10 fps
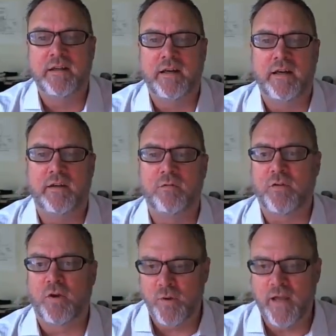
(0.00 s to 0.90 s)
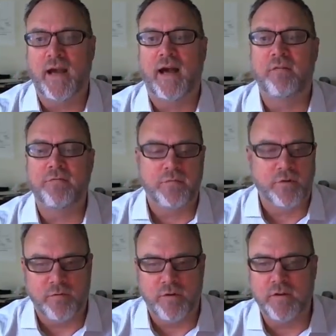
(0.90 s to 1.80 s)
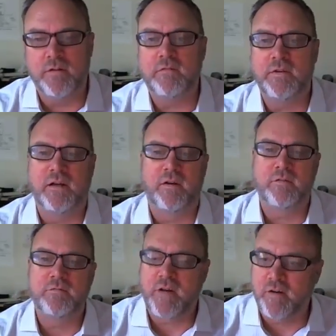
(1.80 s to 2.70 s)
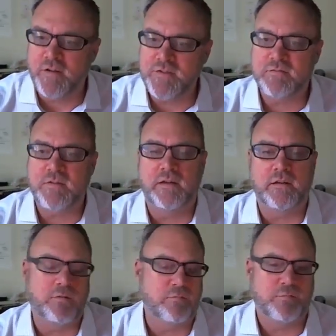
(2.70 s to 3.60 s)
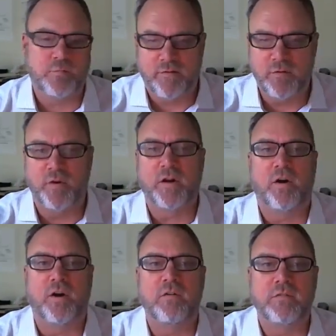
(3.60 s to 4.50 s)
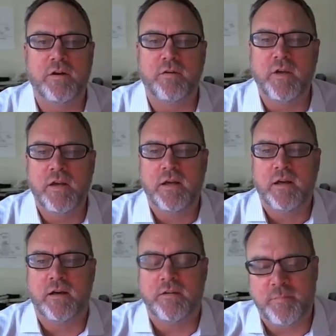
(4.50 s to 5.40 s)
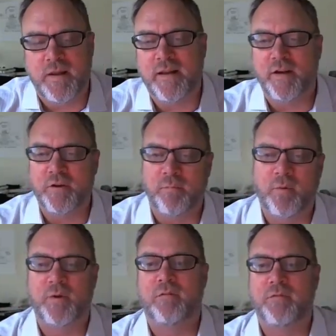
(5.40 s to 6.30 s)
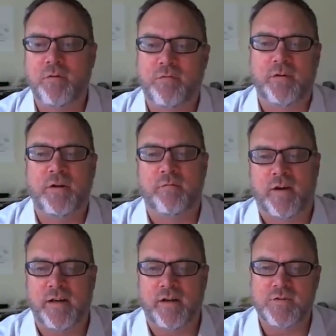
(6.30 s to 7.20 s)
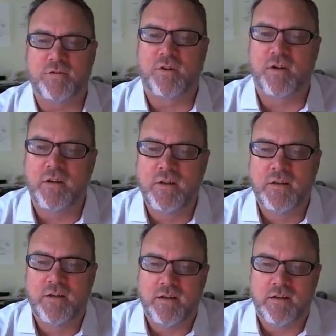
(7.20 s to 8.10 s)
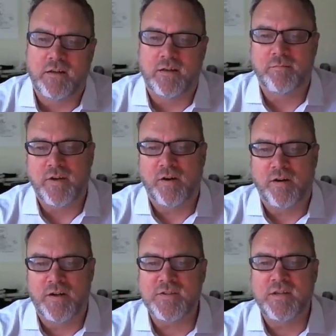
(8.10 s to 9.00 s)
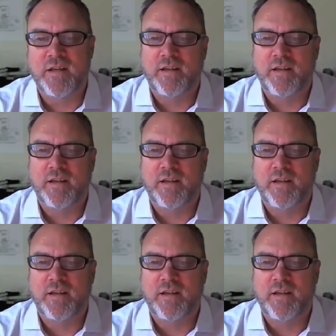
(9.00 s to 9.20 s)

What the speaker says: And so we have guerrilla, terrorist, whatever you want to call, depending on your point of view, freedom fighters or terrorists.